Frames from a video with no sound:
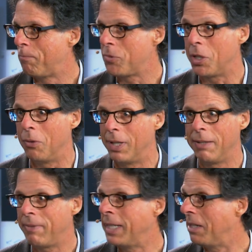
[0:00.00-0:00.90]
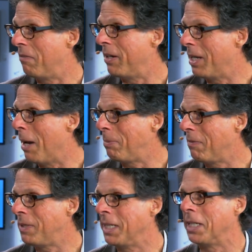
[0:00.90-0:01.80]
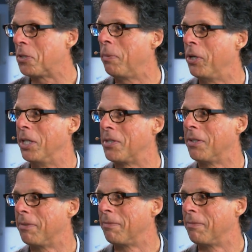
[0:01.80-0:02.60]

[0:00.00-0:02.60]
So I find it a very uplifting experience.